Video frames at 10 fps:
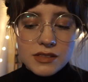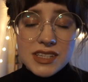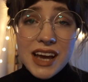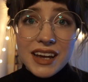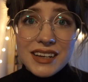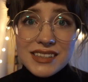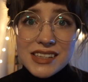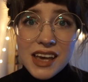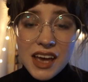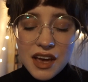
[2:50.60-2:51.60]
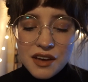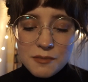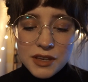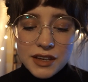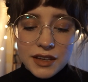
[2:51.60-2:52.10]
tight,
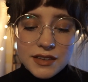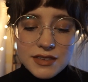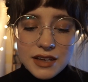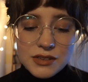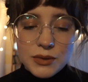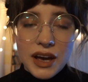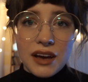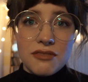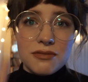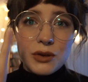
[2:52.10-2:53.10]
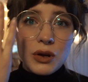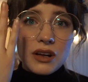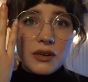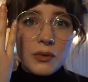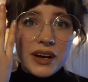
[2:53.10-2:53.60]
because I do have
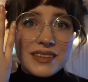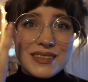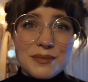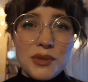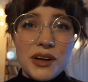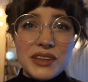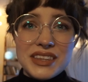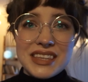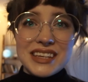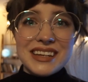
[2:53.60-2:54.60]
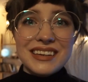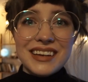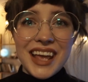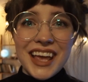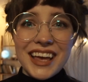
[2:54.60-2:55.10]
quite small, thin
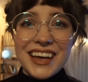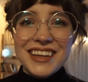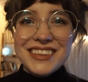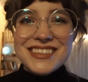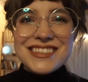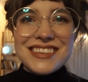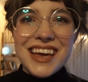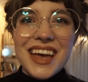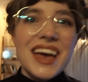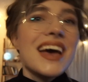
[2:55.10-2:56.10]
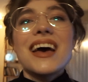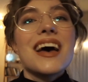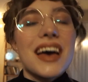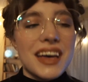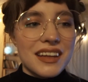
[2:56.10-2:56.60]
hands,
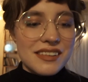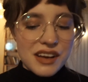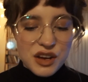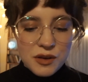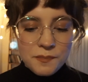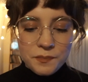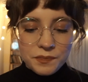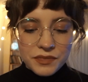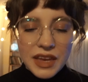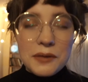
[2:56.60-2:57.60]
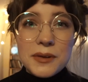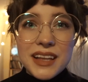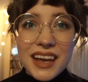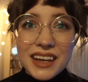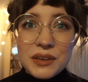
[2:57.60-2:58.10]
and I really
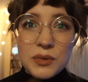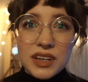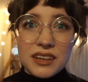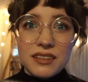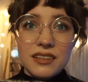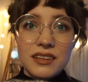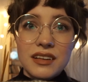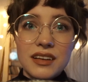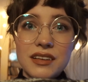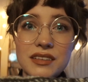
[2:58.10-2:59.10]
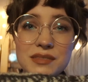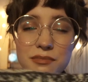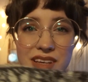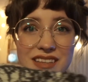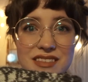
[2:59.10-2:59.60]
hate it when
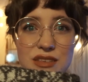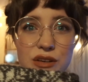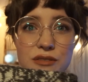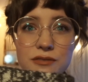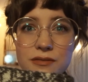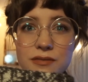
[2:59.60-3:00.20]
mittens sort of